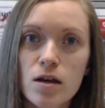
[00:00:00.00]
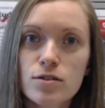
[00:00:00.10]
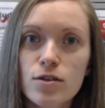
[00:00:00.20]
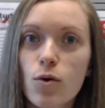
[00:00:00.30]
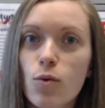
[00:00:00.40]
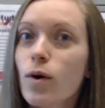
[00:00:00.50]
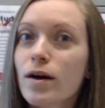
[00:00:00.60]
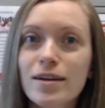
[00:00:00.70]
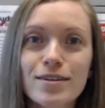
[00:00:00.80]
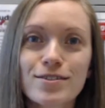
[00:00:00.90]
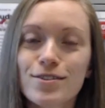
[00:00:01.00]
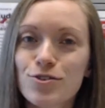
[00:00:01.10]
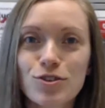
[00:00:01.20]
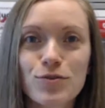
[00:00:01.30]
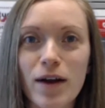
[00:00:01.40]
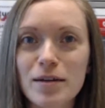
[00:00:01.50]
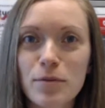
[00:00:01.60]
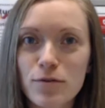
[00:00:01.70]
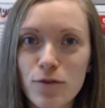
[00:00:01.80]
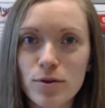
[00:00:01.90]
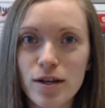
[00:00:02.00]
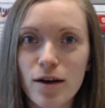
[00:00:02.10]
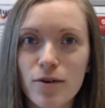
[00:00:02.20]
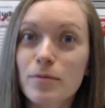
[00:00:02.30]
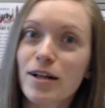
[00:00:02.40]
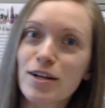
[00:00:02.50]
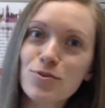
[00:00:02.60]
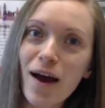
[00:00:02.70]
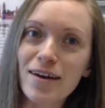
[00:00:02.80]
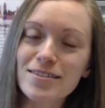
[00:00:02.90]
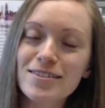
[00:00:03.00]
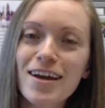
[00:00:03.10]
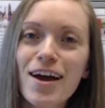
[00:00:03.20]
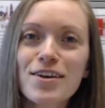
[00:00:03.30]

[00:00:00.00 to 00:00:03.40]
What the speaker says: So what is the Junior Writing Portfolio? I'm glad you asked.